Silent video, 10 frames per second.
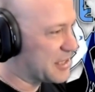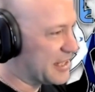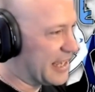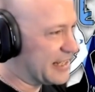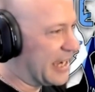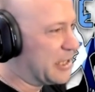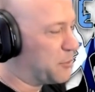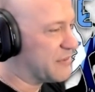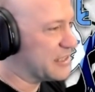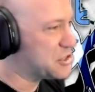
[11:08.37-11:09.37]
looking at. I
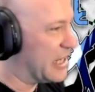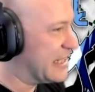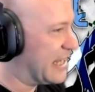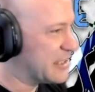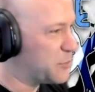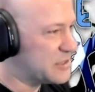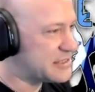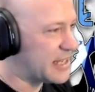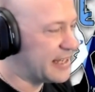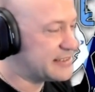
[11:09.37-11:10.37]
know we've got giant hand on one
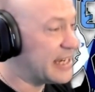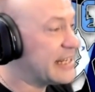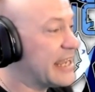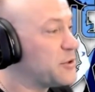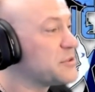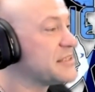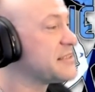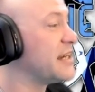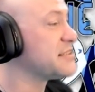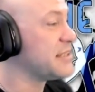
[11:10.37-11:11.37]
side, tiny hand holding
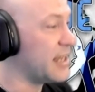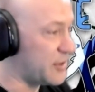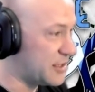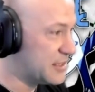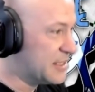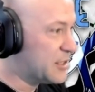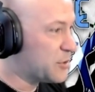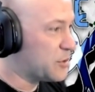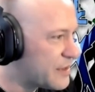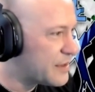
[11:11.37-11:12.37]
signs on the other.
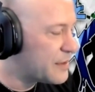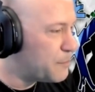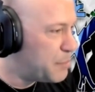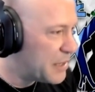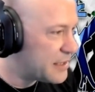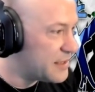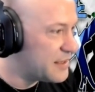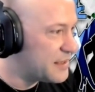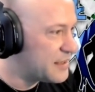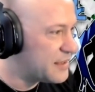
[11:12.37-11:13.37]
But
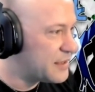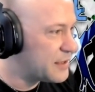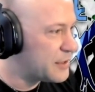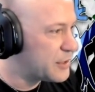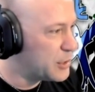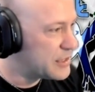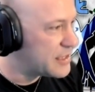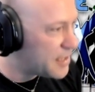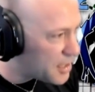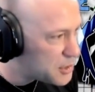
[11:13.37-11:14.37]

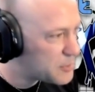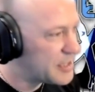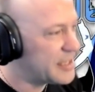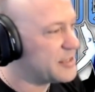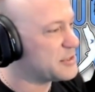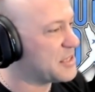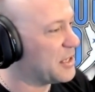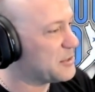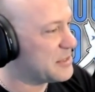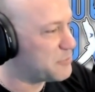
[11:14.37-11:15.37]
good coloring, there's
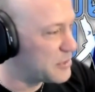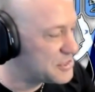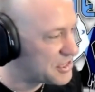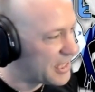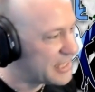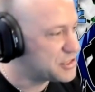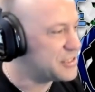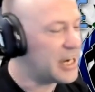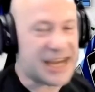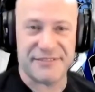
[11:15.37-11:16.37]
color
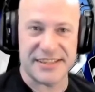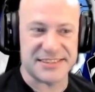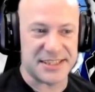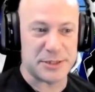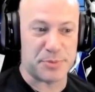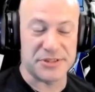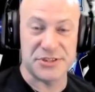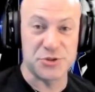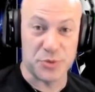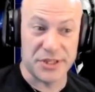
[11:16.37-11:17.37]
differentiation. Obviously, this
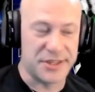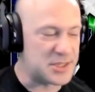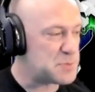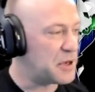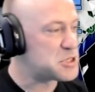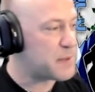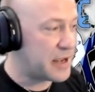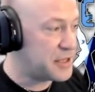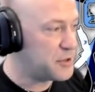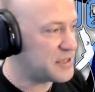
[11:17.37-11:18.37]
person's really good at sponge
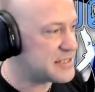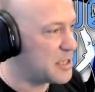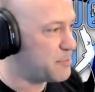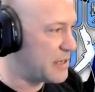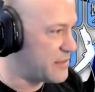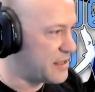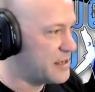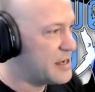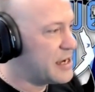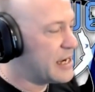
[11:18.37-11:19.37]
painting. You can tell by
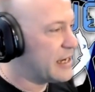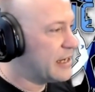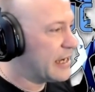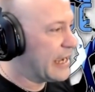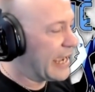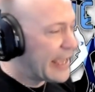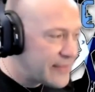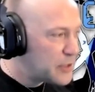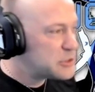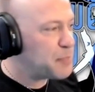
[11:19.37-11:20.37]

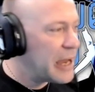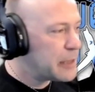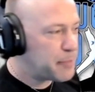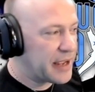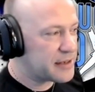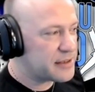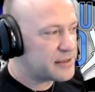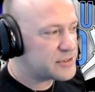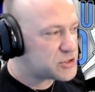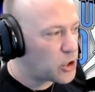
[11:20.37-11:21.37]
and they use body paint.
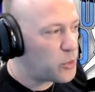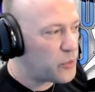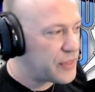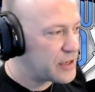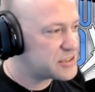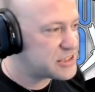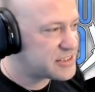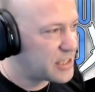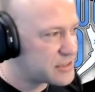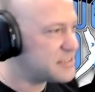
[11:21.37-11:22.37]
So there's